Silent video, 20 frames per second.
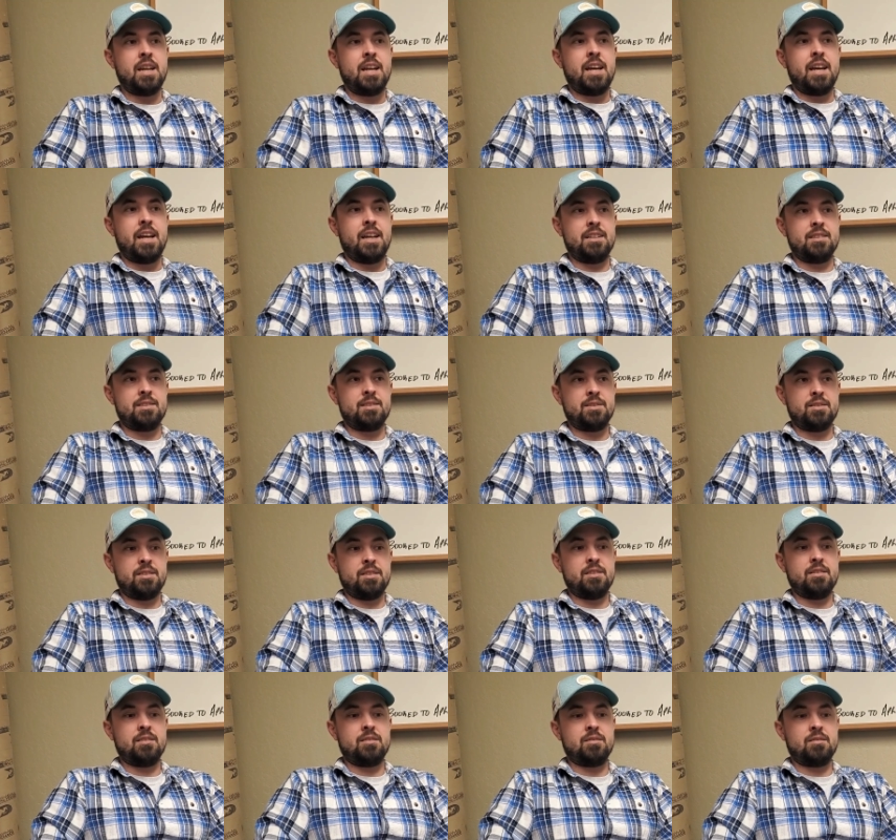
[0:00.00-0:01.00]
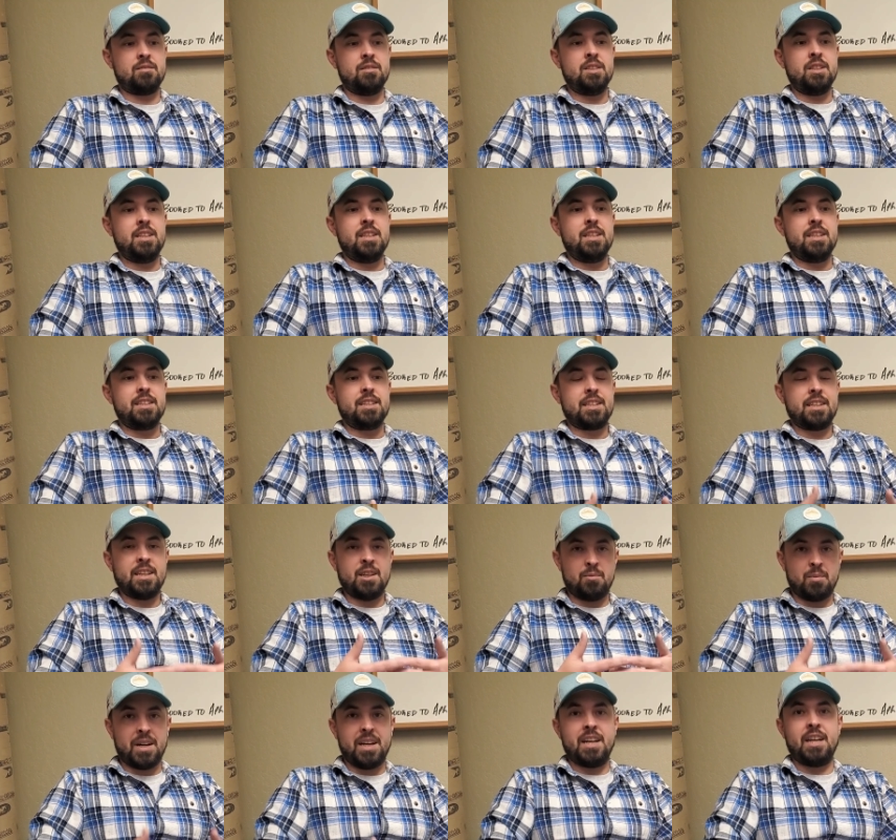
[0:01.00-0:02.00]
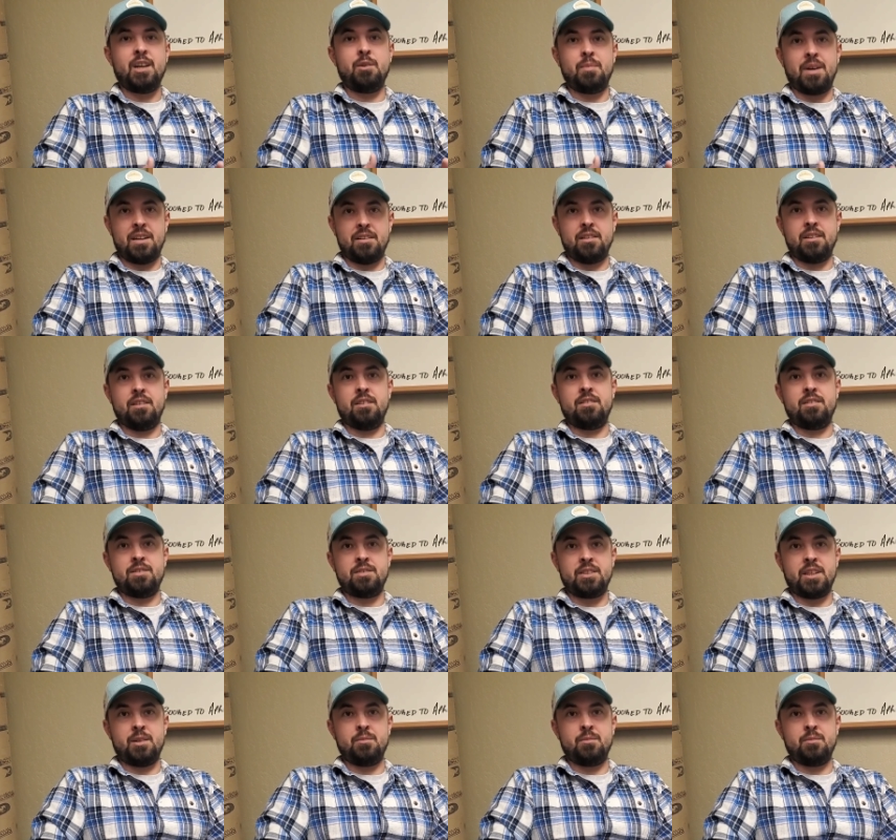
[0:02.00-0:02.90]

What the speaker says: and still get my name out there at the same